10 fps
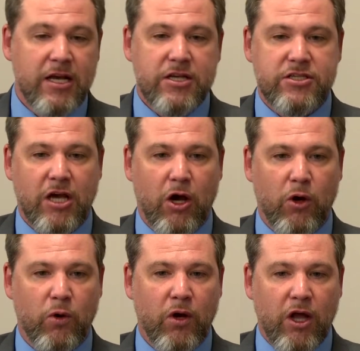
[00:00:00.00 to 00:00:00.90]

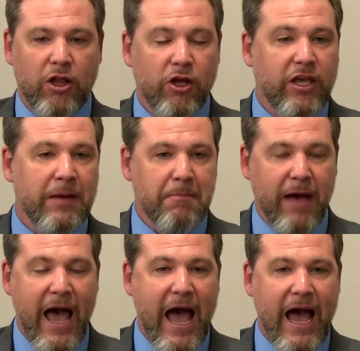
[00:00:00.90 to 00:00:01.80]
So looking
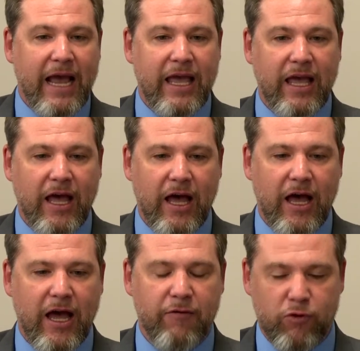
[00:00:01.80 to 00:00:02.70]
back,
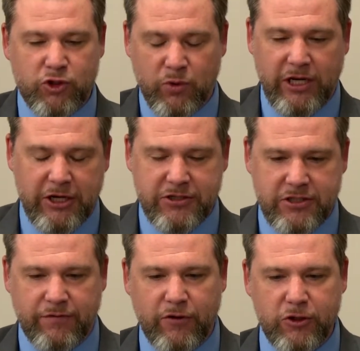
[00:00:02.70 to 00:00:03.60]
if we're 20 years in the
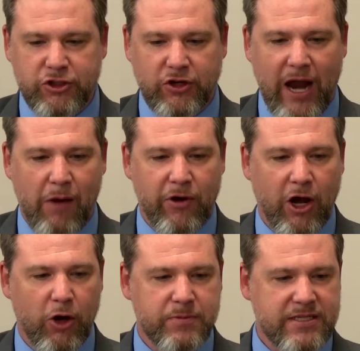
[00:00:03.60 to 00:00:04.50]
future, I would
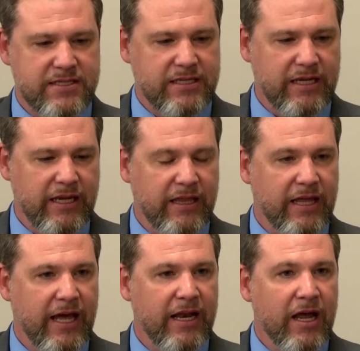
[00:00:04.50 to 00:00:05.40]
hope to see
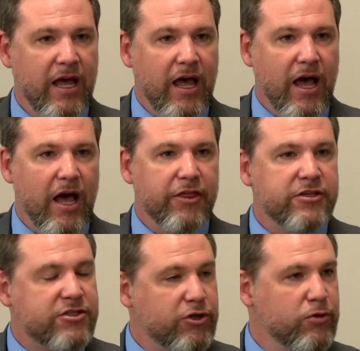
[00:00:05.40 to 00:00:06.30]
that the
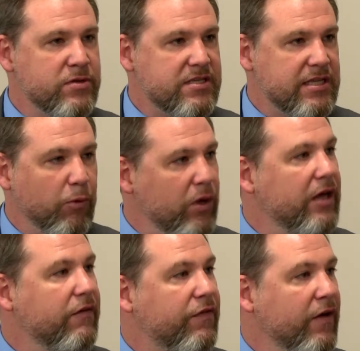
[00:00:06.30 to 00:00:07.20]
students that we
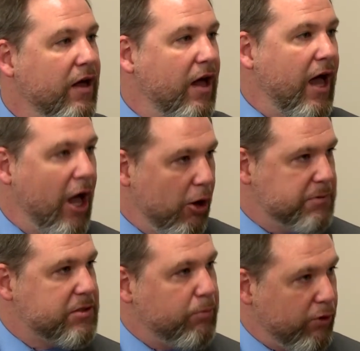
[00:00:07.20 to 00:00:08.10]
have
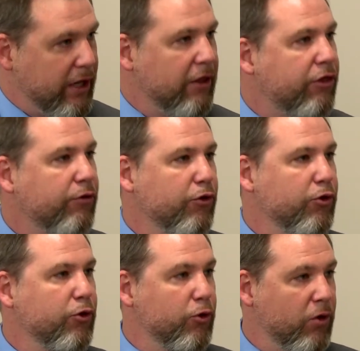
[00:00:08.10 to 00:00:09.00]
helped bring
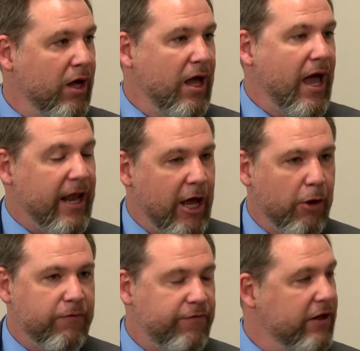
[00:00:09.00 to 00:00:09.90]
through and
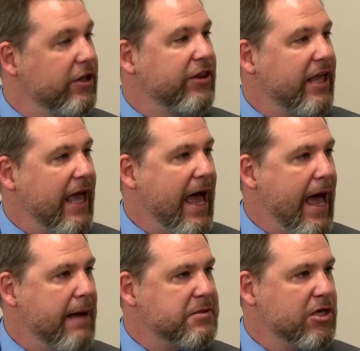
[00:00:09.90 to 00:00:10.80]
help fill in the
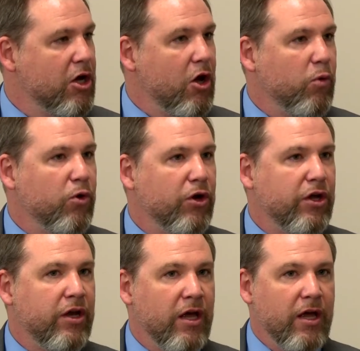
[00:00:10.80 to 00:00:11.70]
gaps
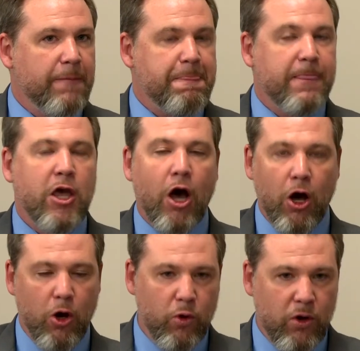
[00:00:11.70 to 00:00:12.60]
would
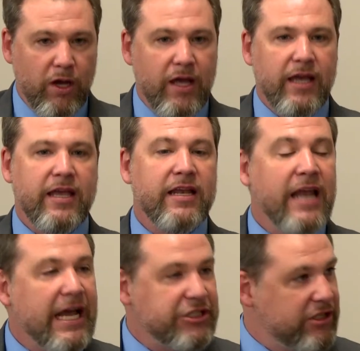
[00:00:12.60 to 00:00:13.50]
go, get an
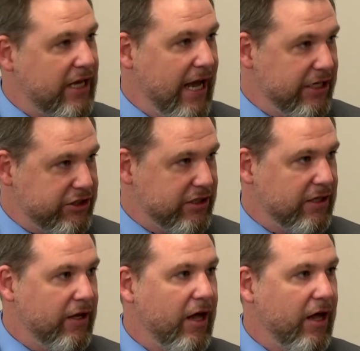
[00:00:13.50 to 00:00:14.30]
education.